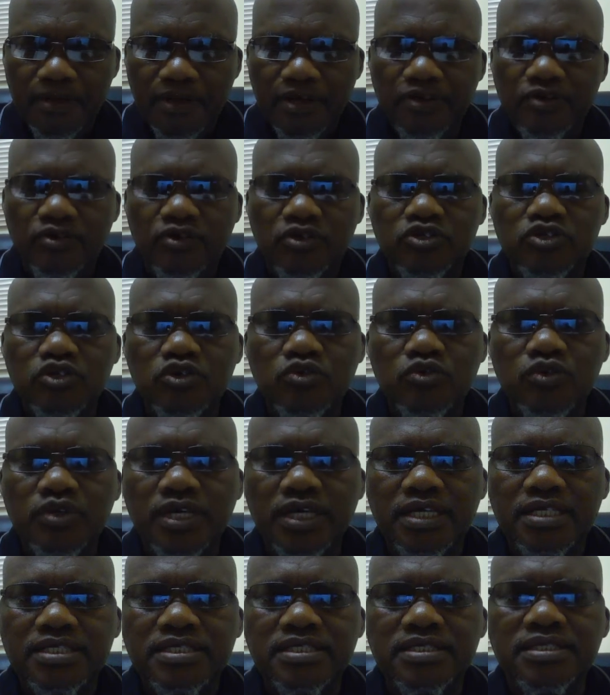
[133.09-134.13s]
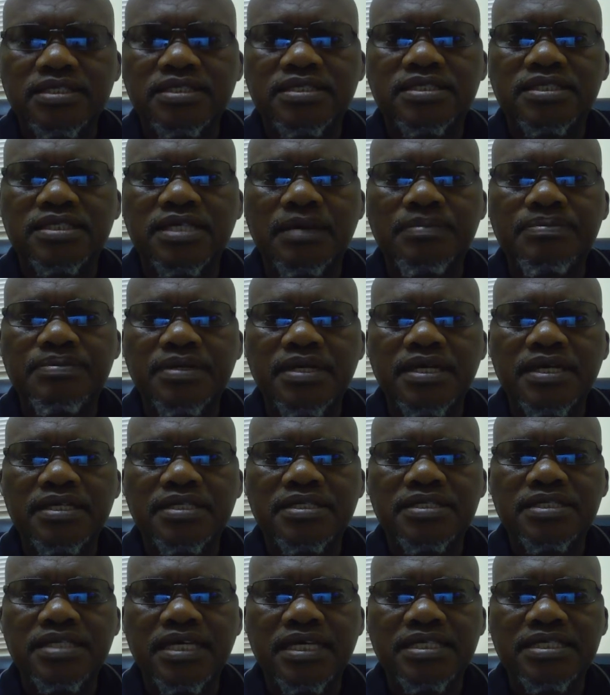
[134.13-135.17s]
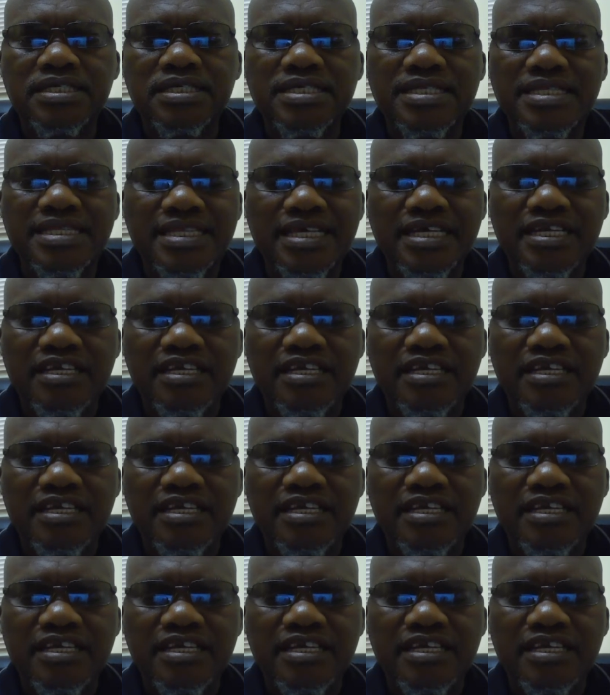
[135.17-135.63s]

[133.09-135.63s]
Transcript: And also look at section